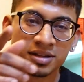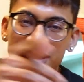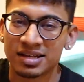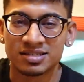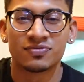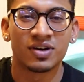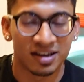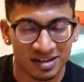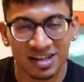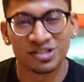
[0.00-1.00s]
Let's
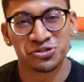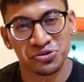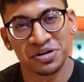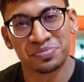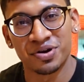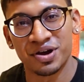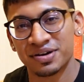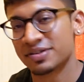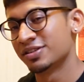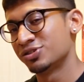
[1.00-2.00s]
fucking get shredded, bruh.
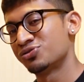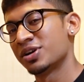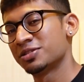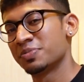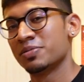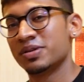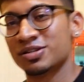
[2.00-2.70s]
The shreds, baby.